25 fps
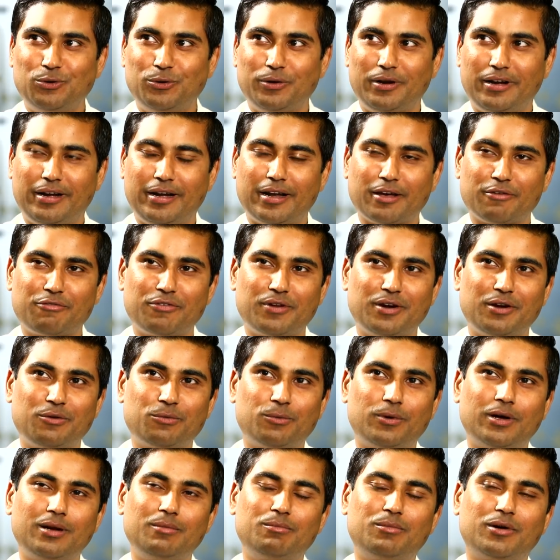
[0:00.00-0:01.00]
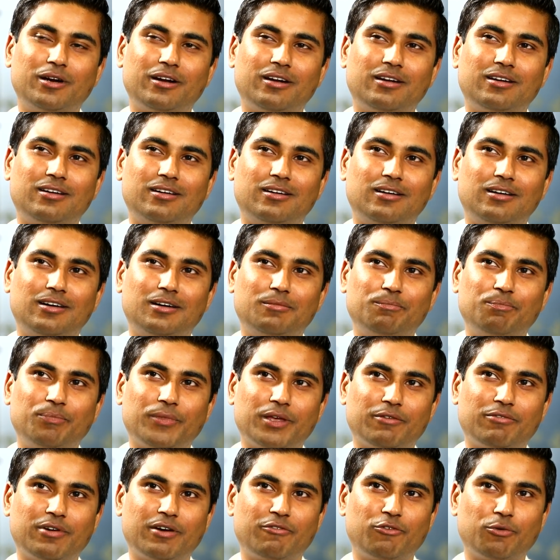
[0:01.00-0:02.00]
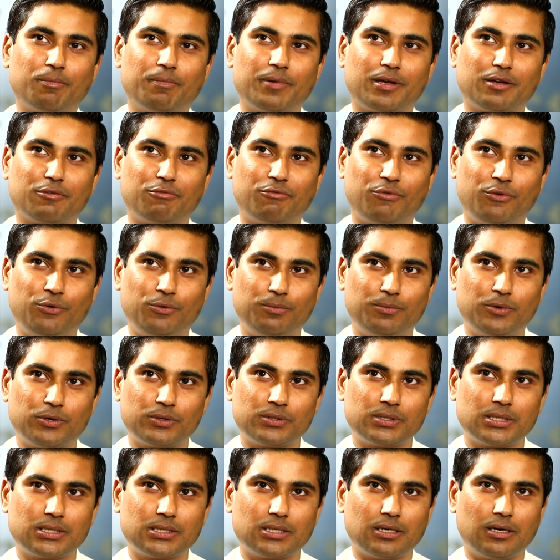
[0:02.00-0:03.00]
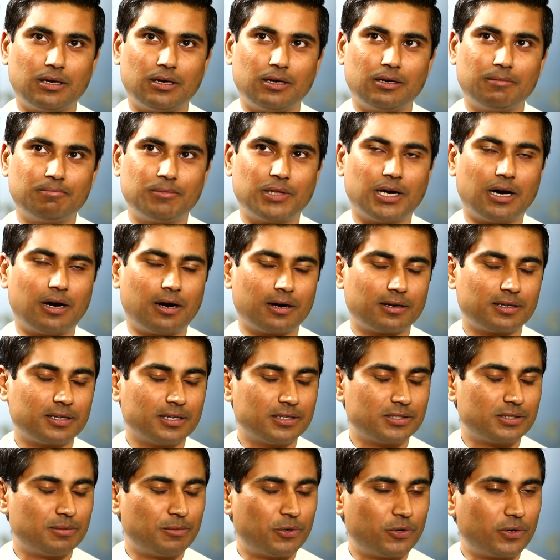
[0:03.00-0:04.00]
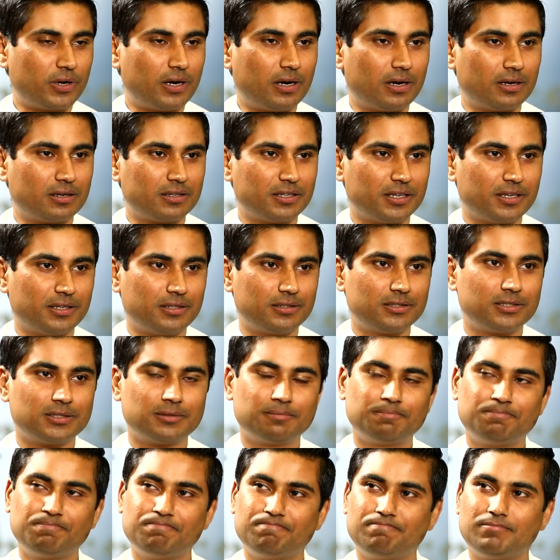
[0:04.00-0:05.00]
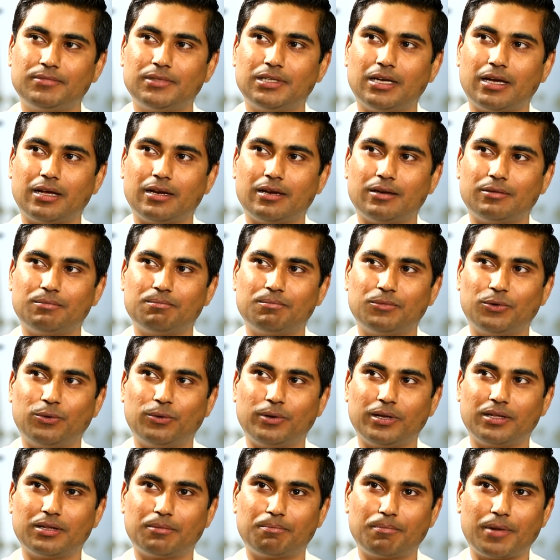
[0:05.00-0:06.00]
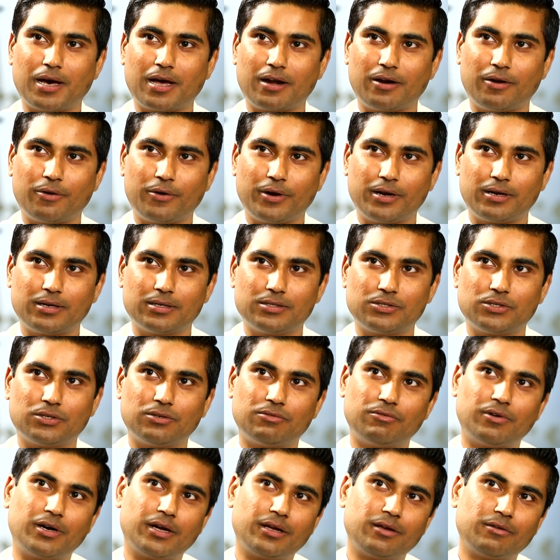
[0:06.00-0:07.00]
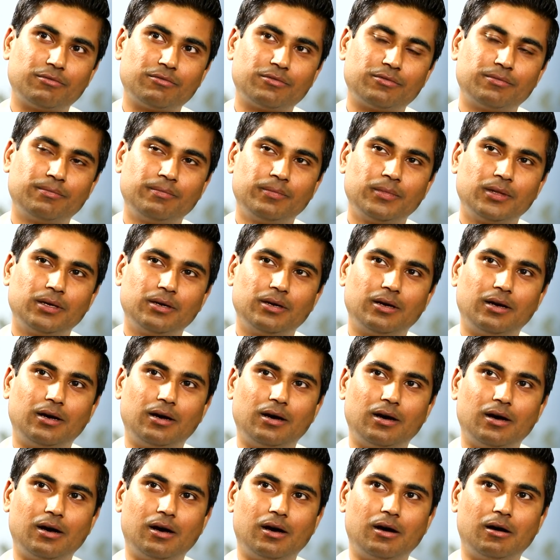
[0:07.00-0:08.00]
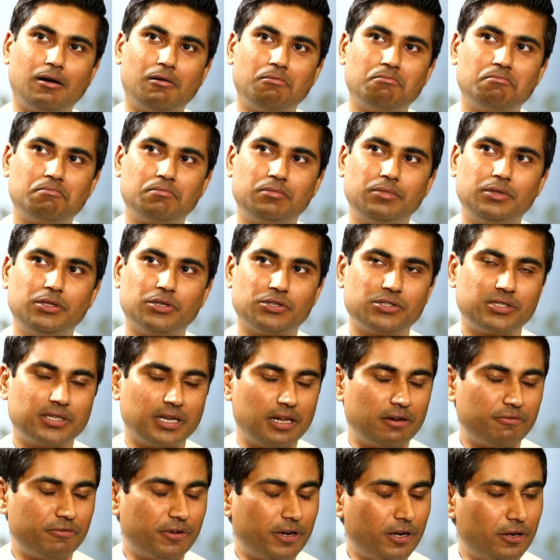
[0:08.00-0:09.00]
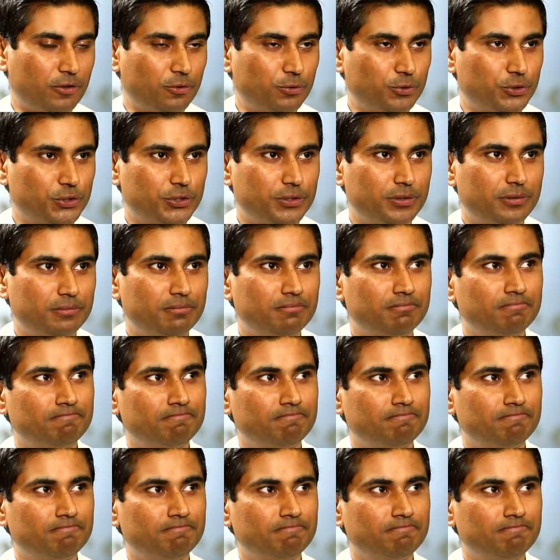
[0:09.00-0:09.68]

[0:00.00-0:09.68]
No definite one, but if I have to pick a few books, The Hard Things About Hard Things, then Only the Paranoid Can Survive, The Self-Illusion.